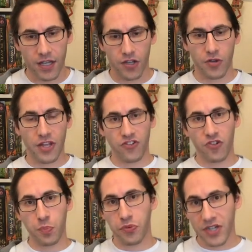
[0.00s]
You're then
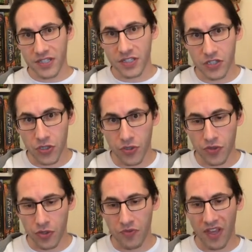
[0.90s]
split into two groups,